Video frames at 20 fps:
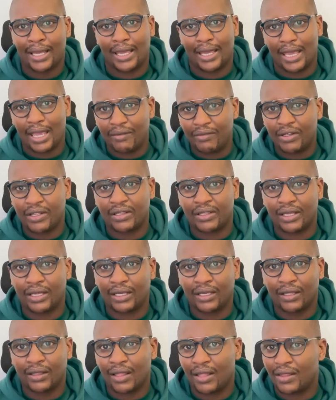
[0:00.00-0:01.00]

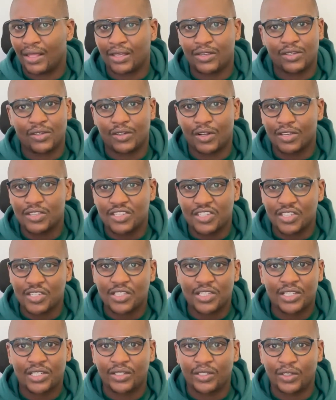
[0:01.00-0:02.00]
everything and that you're not
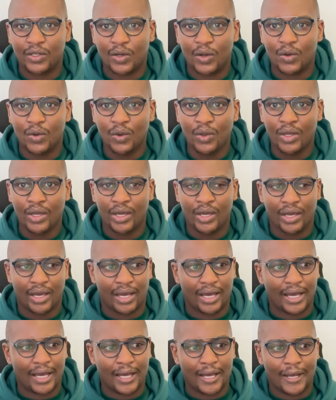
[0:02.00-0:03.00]
just,
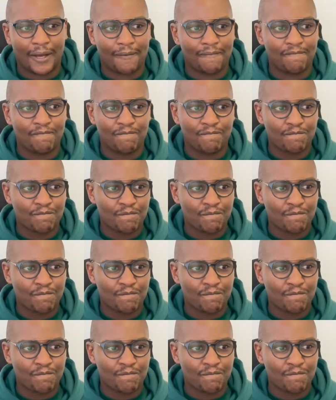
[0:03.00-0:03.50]
going